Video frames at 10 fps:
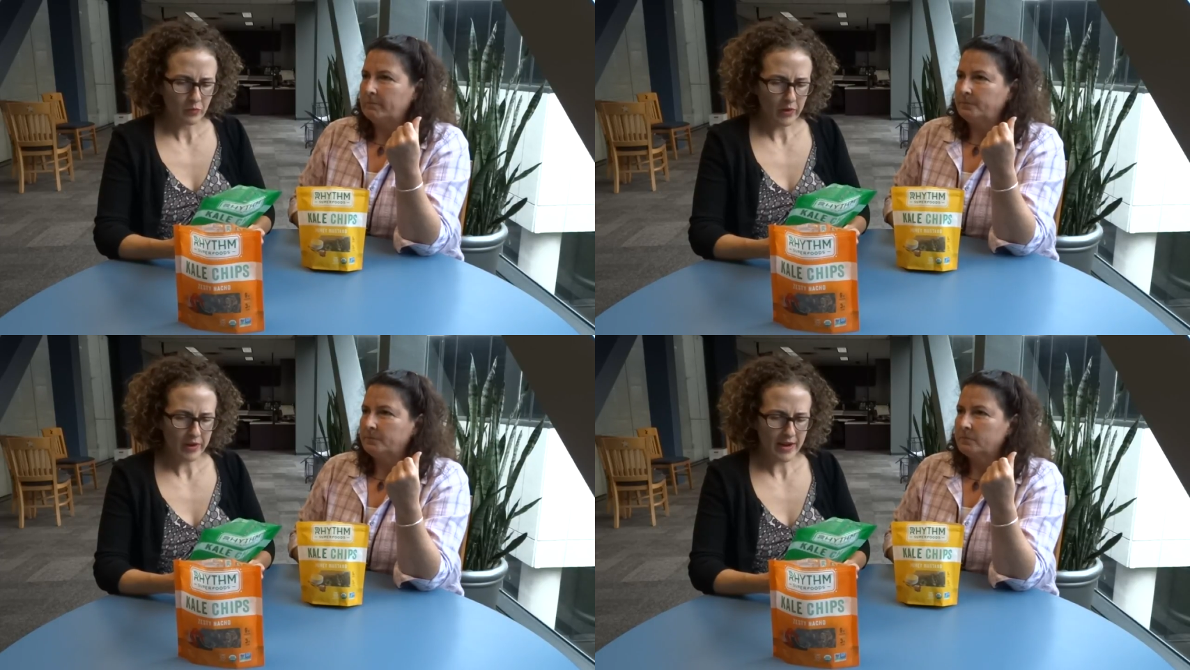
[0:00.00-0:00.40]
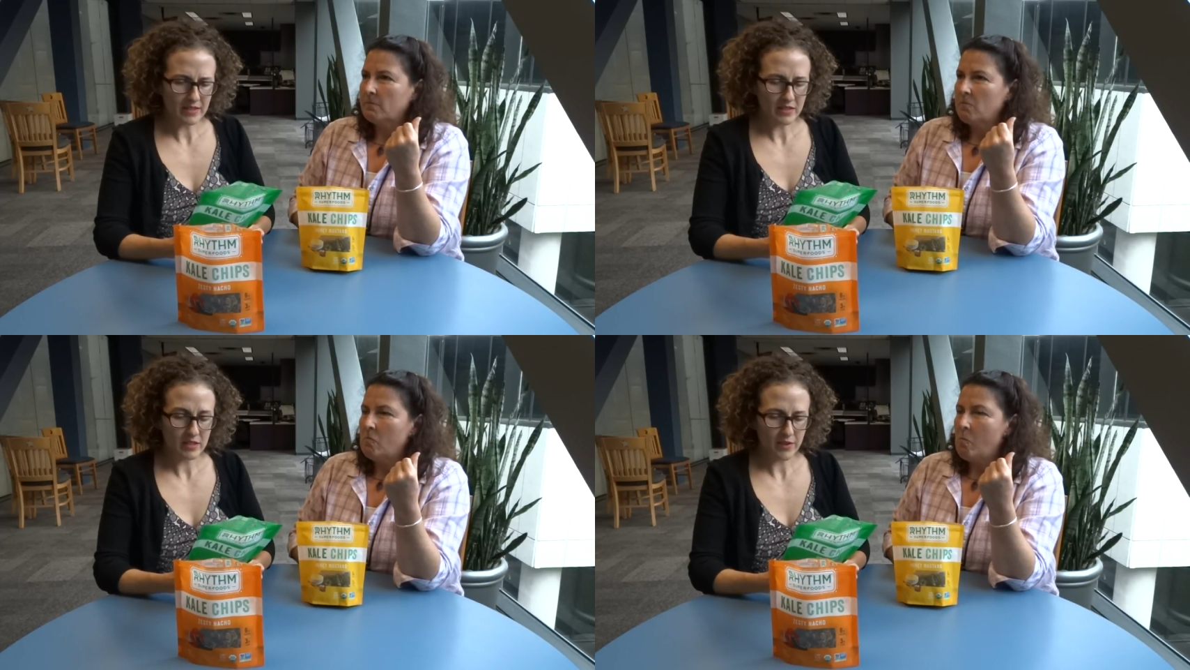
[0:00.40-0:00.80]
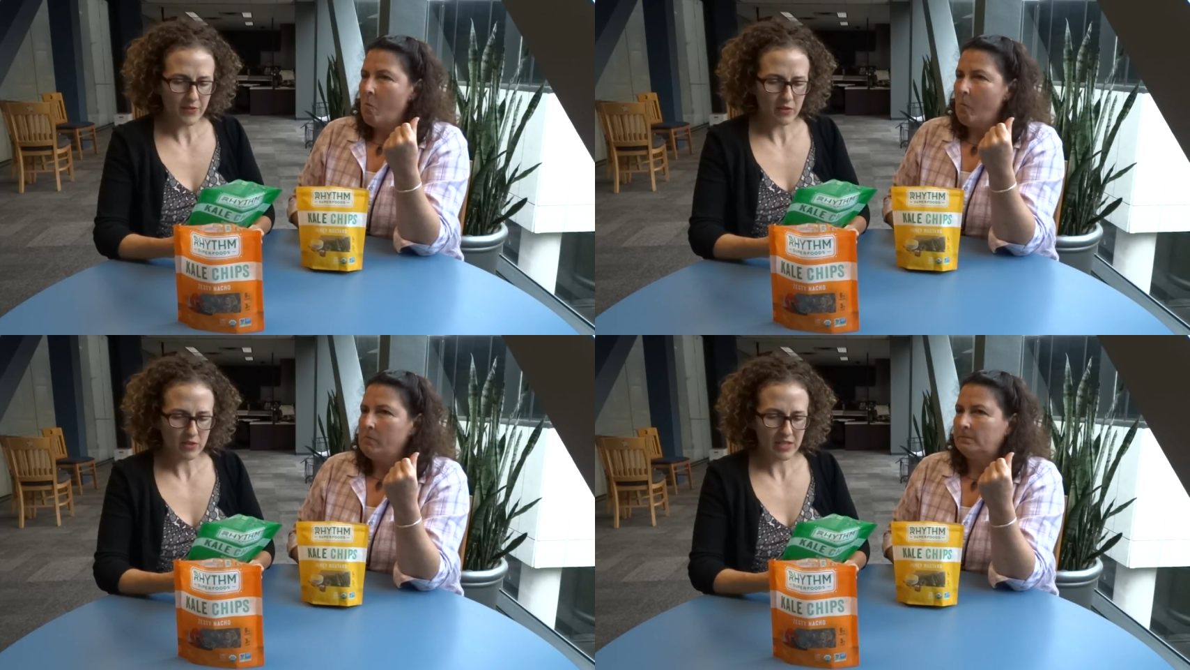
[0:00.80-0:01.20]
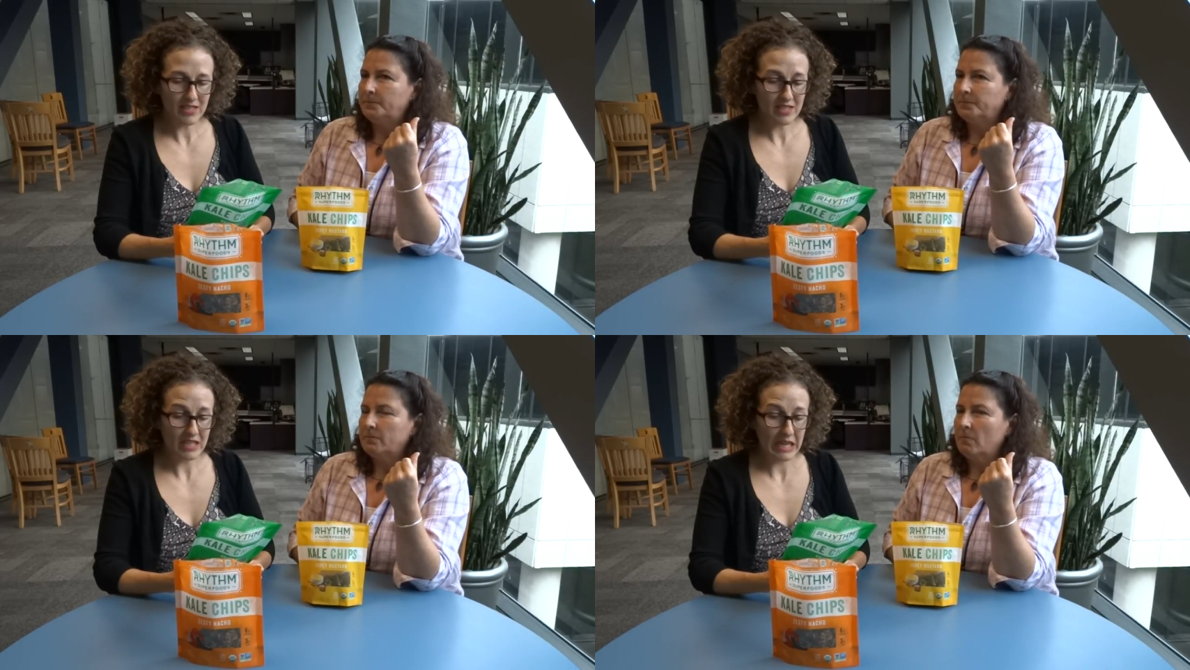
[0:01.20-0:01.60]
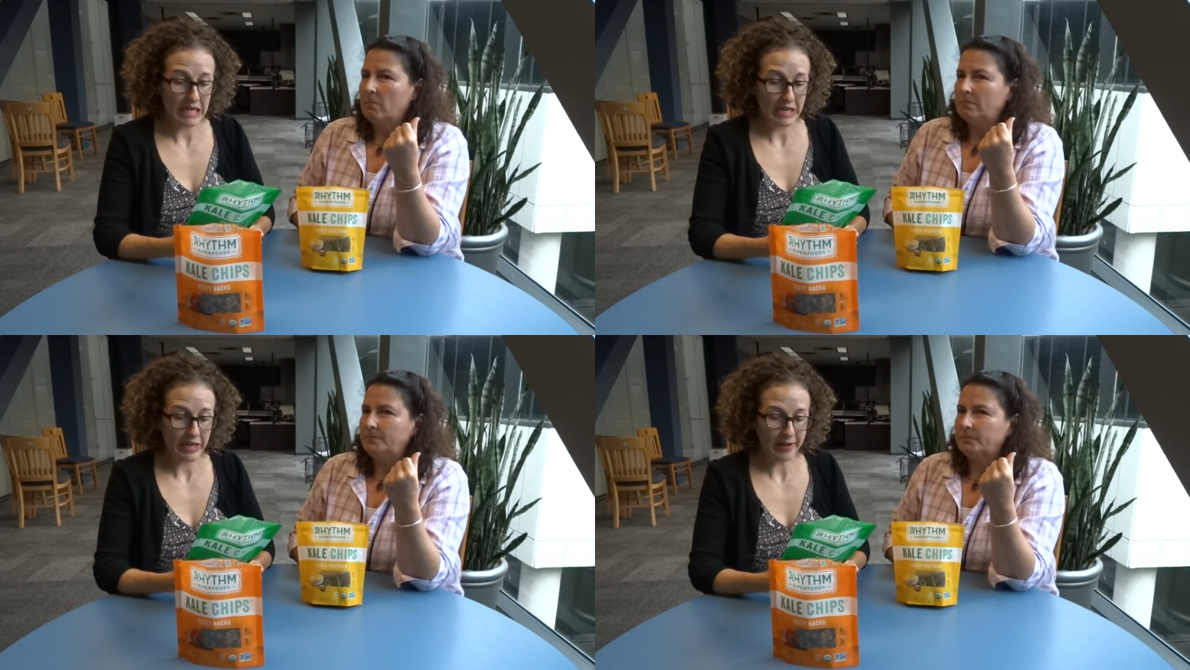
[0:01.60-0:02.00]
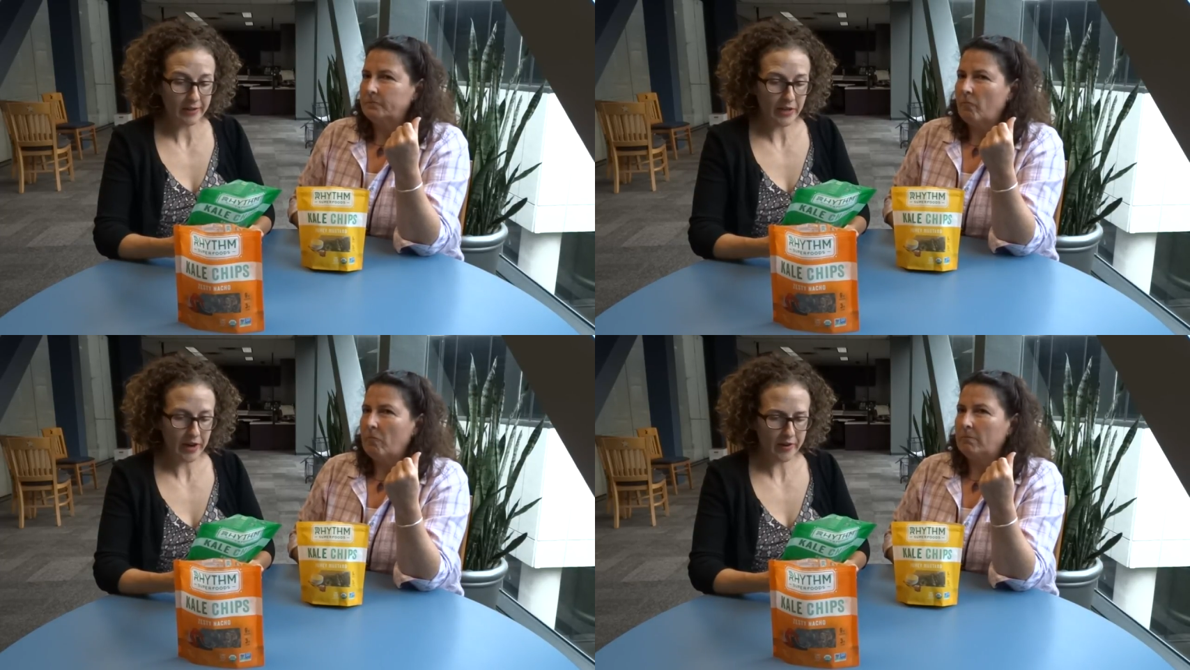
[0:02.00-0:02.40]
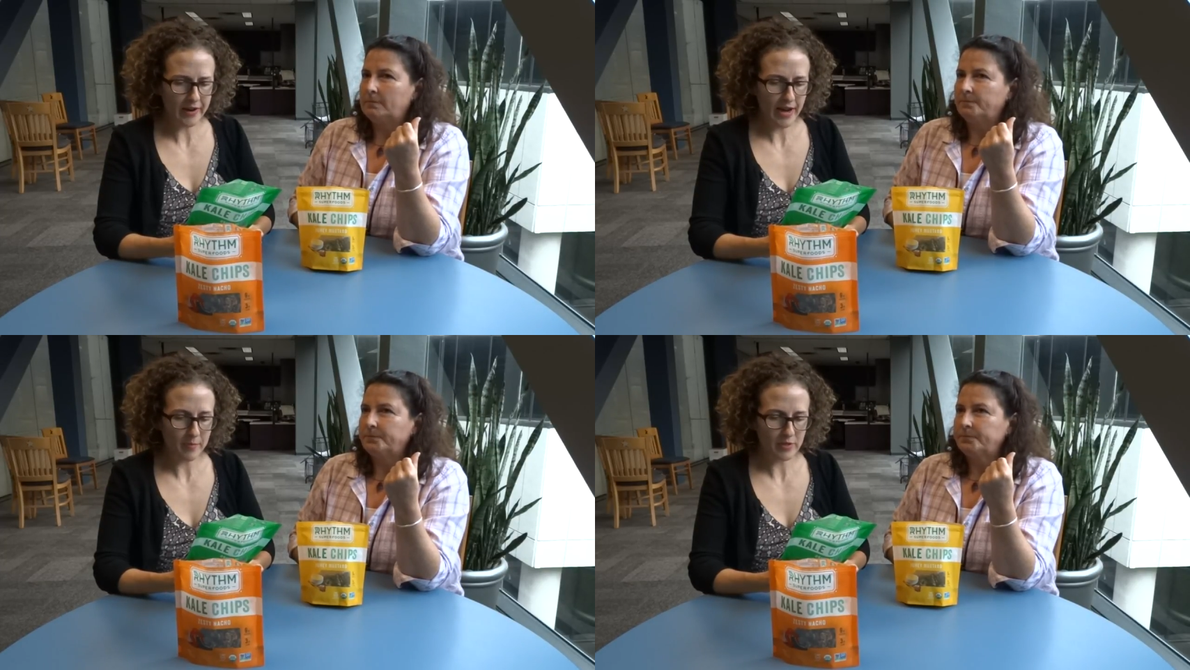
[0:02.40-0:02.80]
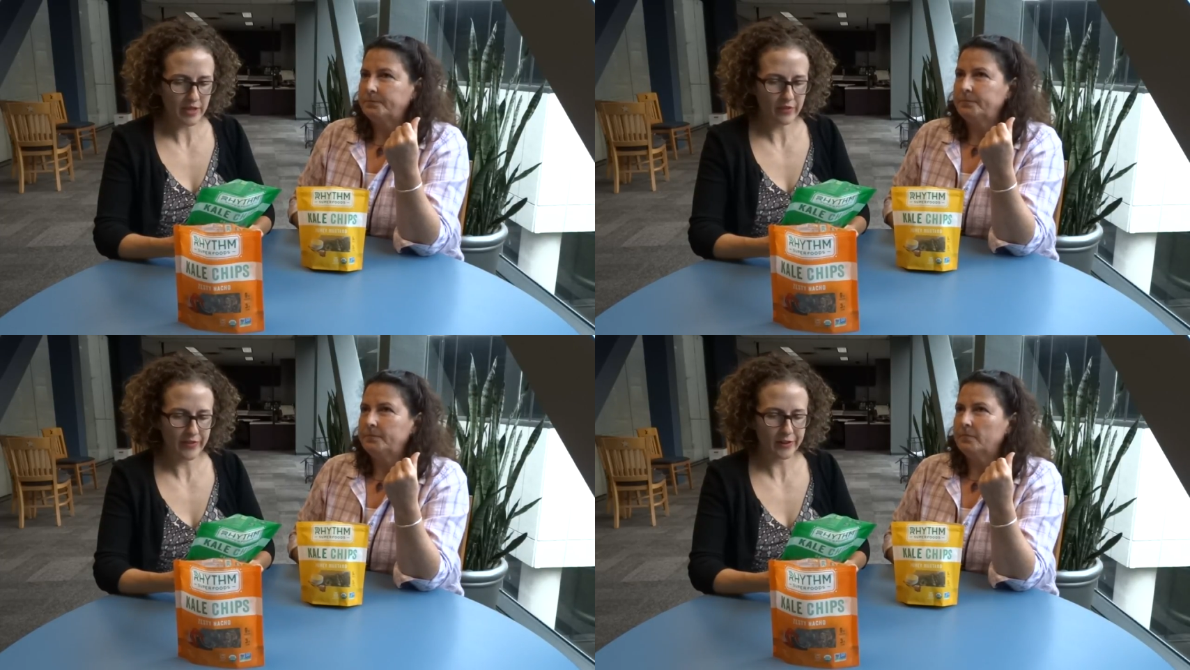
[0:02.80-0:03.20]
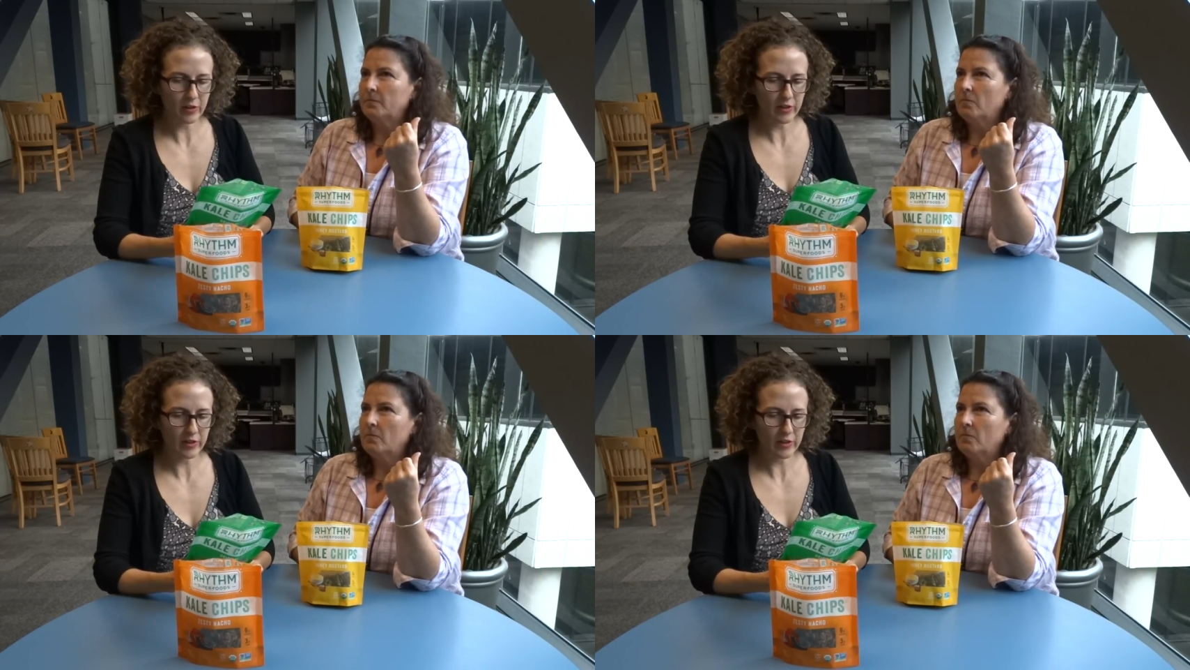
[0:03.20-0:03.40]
Speaker 1: it has sunflower seeds, tahini, carrot, apple cider vinegar,